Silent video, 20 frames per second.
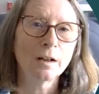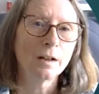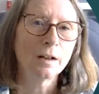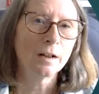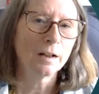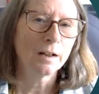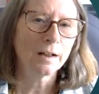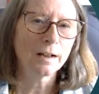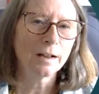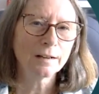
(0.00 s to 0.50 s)

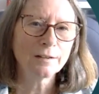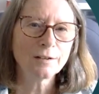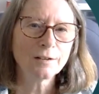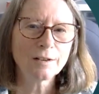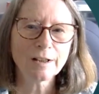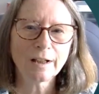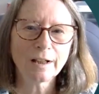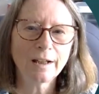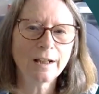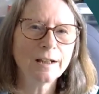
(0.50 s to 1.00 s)
And
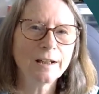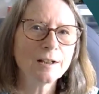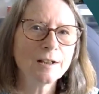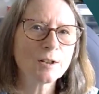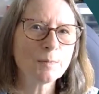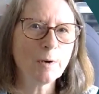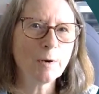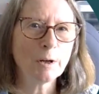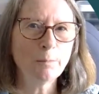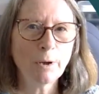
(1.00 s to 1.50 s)
here's
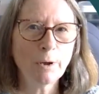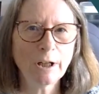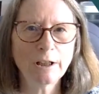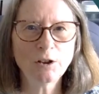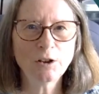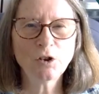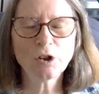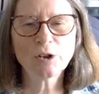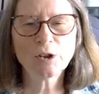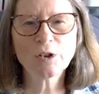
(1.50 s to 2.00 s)
my
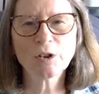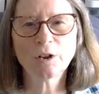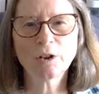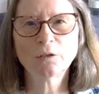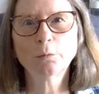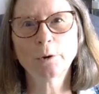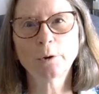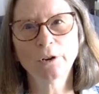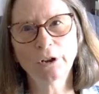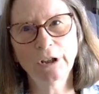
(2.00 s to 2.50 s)
pages
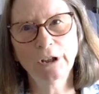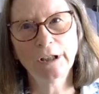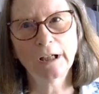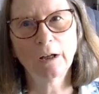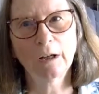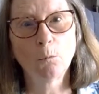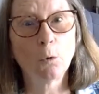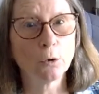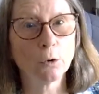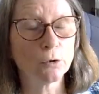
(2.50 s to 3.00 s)
of working
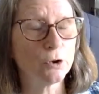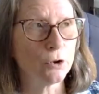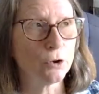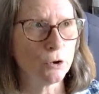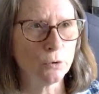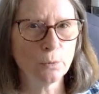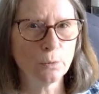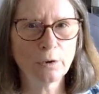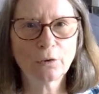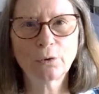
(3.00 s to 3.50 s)
out what to
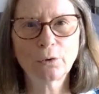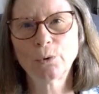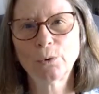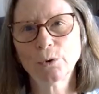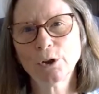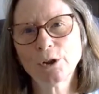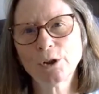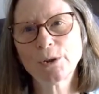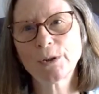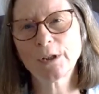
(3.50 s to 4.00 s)
do with
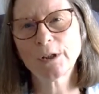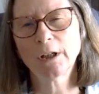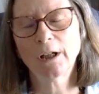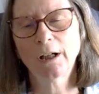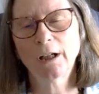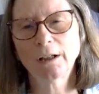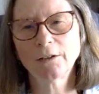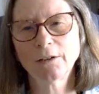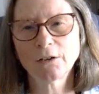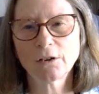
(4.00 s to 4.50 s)
corners,
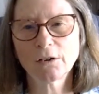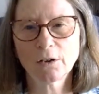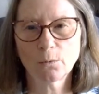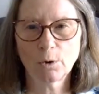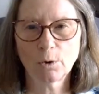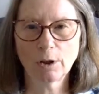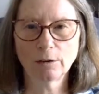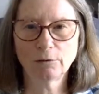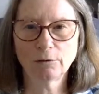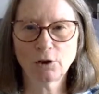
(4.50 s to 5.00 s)
and the
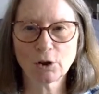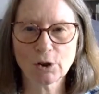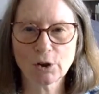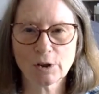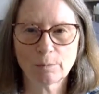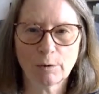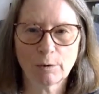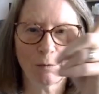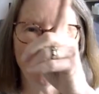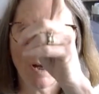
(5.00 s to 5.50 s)
one just
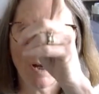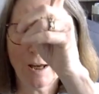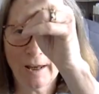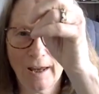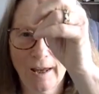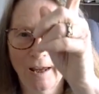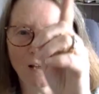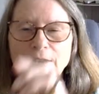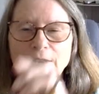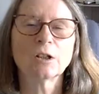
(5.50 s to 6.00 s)
above my
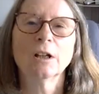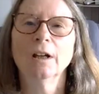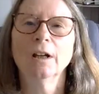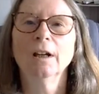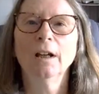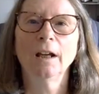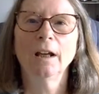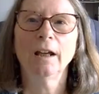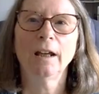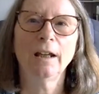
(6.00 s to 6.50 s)
head
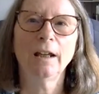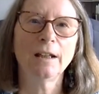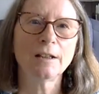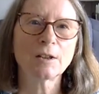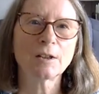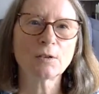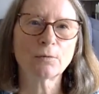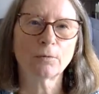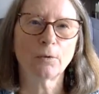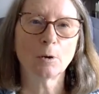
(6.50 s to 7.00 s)

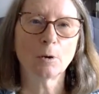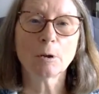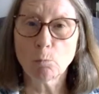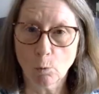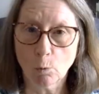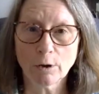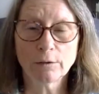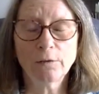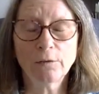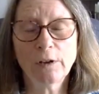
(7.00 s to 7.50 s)
is
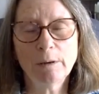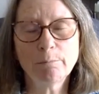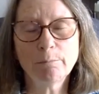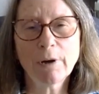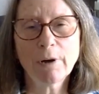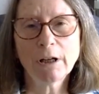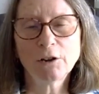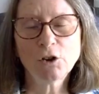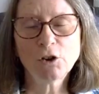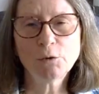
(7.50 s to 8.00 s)
one of the
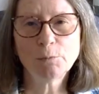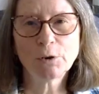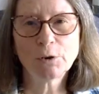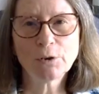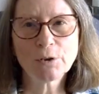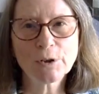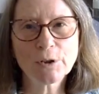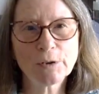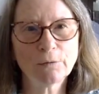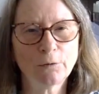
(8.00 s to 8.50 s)

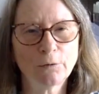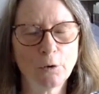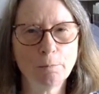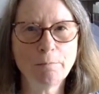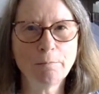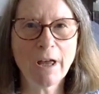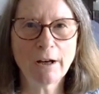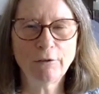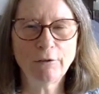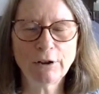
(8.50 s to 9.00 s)
embellishments from
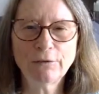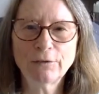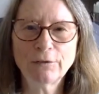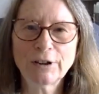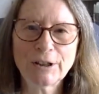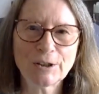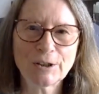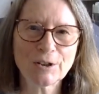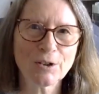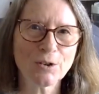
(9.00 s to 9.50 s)
Mary
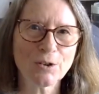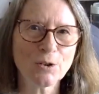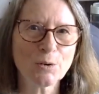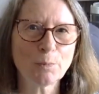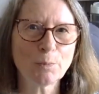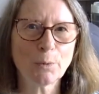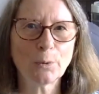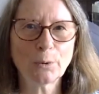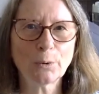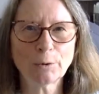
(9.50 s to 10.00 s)
Fleeson's
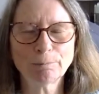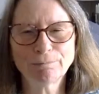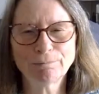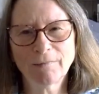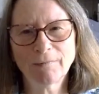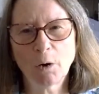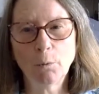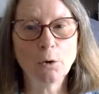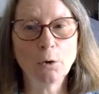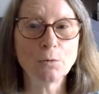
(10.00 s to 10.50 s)
book.
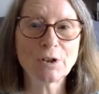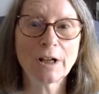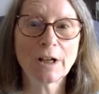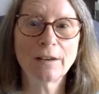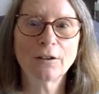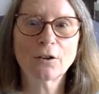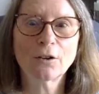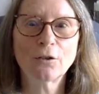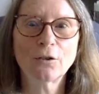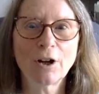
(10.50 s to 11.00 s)
I won't
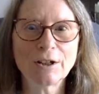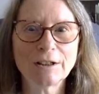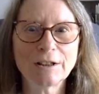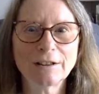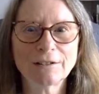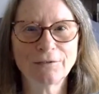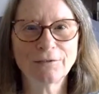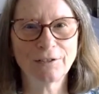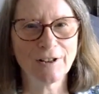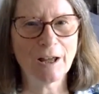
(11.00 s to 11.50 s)
take the credit
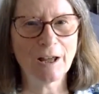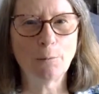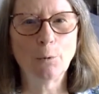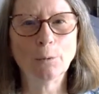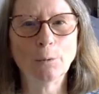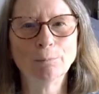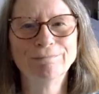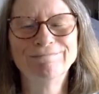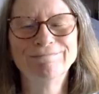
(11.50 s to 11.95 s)
for that one.